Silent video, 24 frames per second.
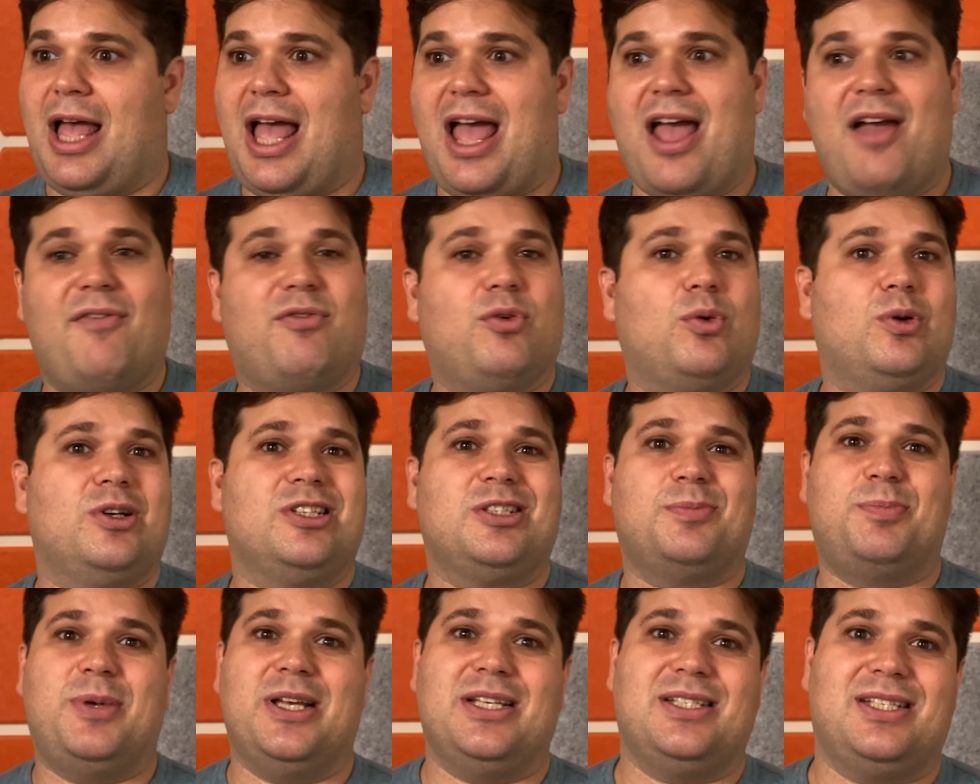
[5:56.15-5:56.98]
Everyone
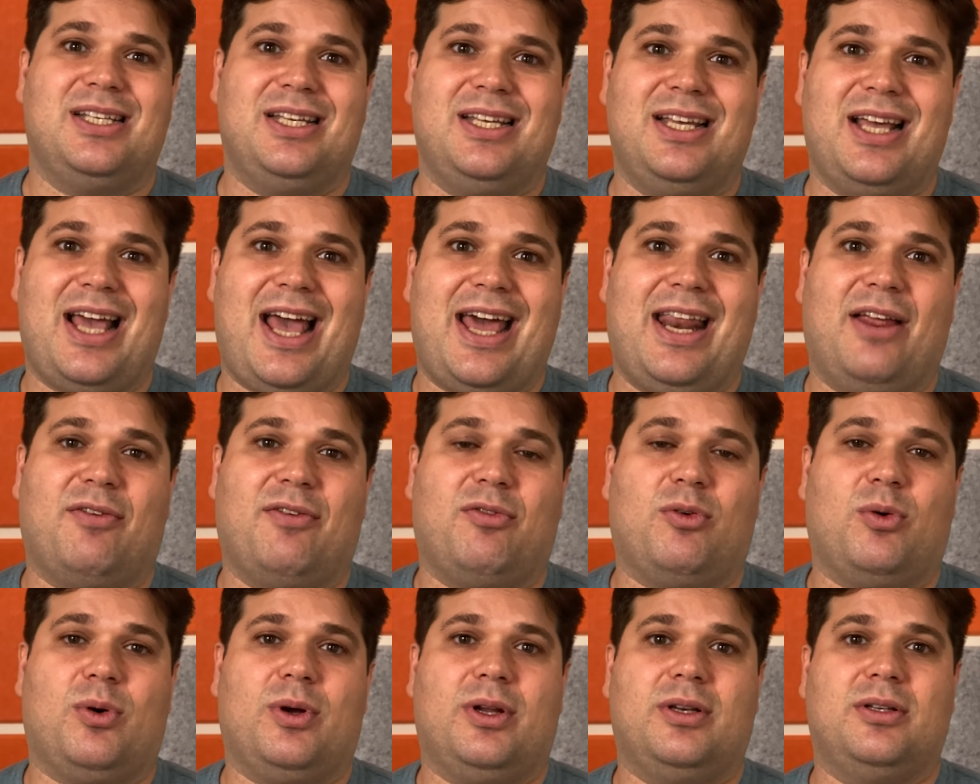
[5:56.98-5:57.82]
is busy and
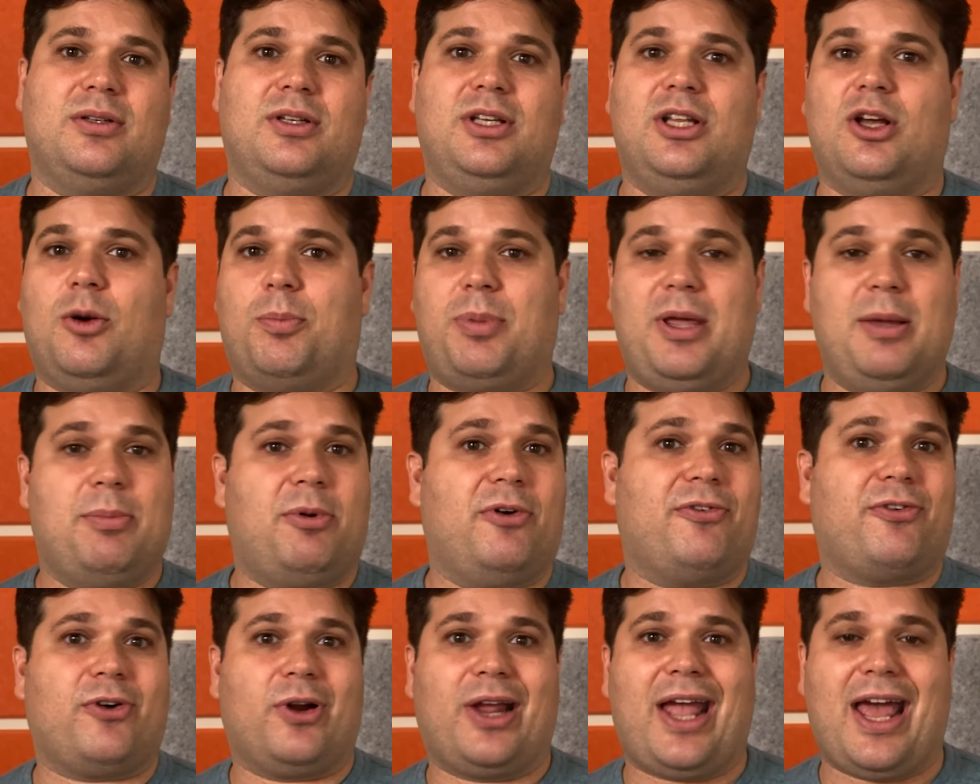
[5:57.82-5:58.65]
everyone, people
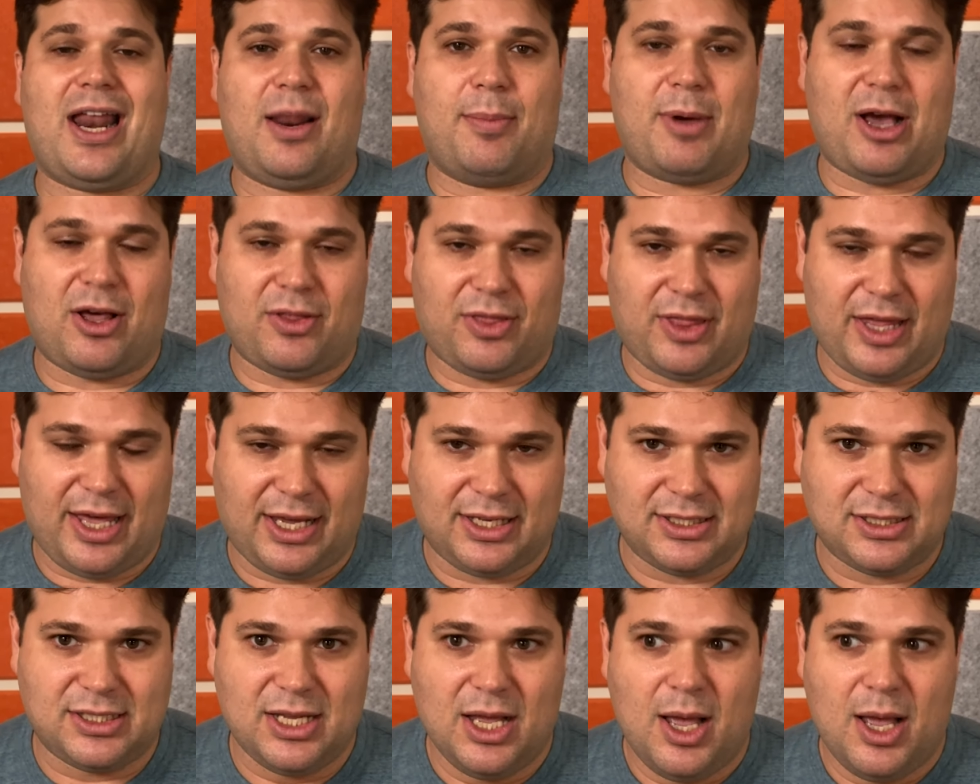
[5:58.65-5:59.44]
forget about things,